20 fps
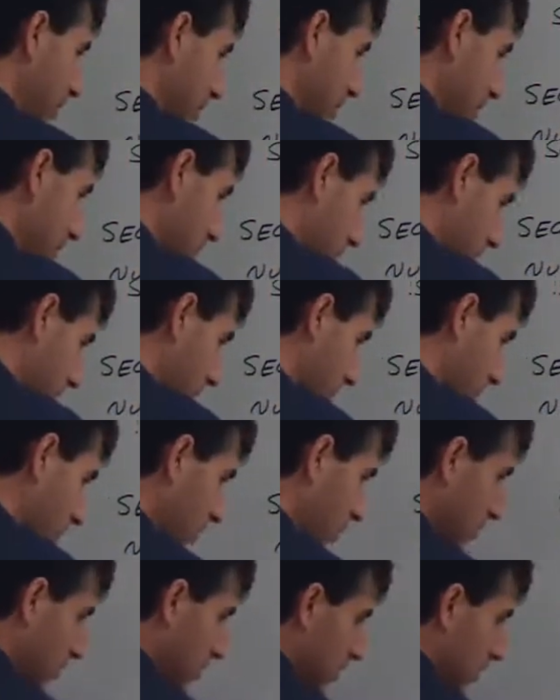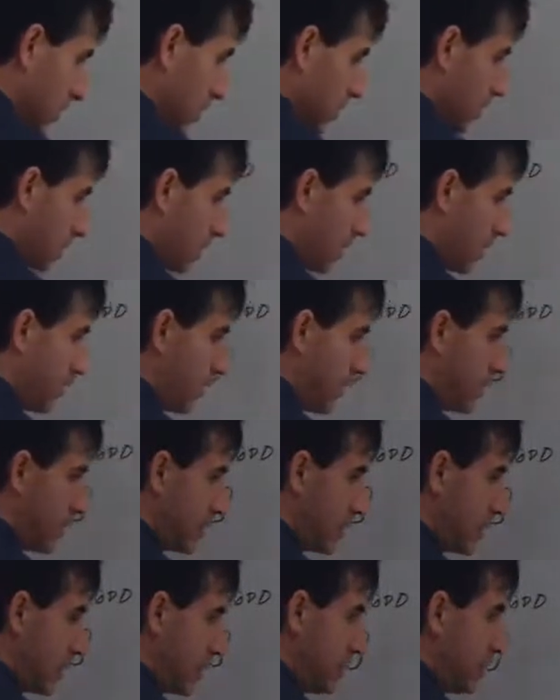this. Can I erase
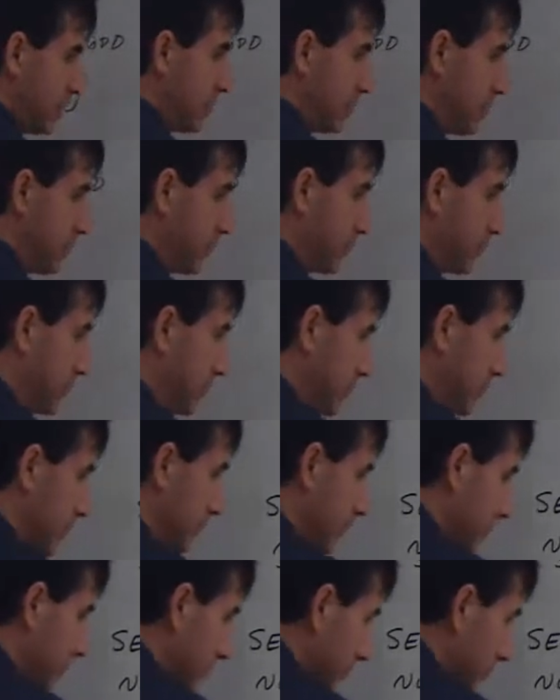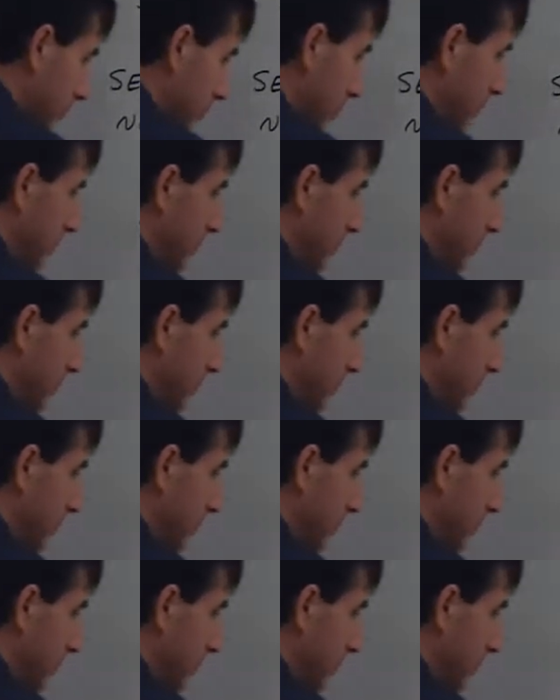it? I'm